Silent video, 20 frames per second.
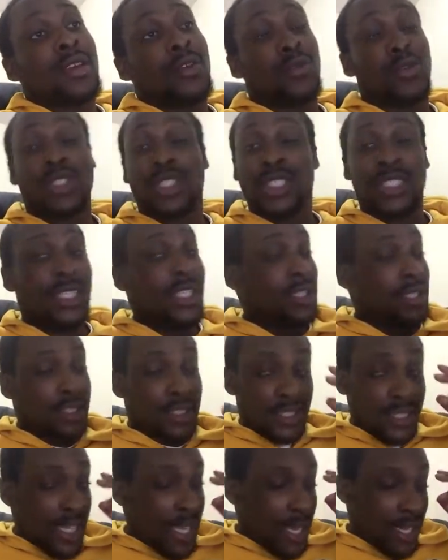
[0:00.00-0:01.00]
We just need to
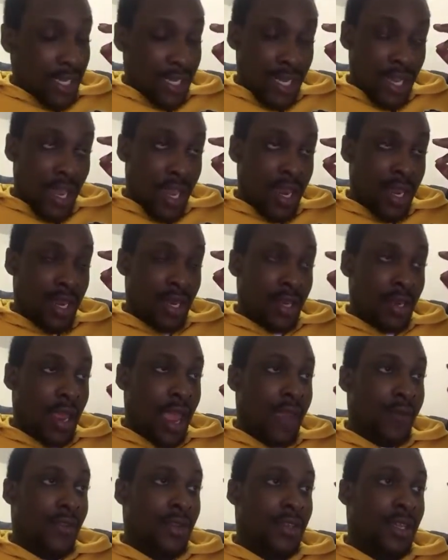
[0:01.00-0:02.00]
take in
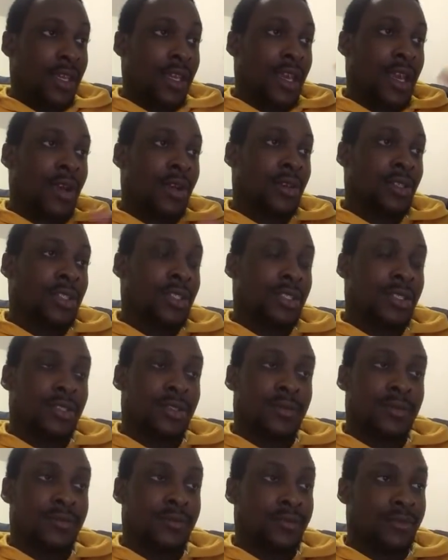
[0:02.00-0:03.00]
everything else
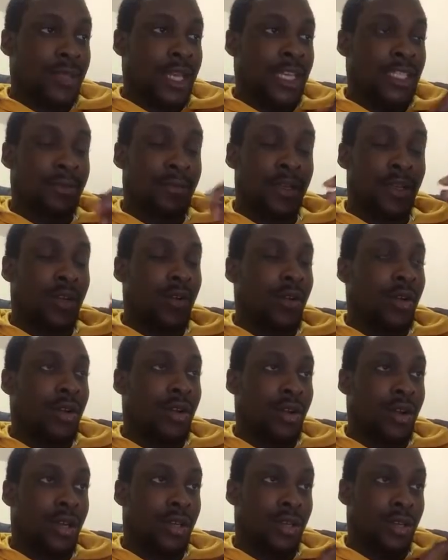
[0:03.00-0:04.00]
that's been
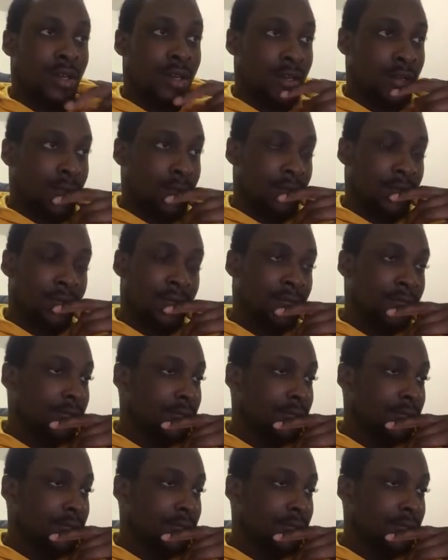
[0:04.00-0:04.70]
going on.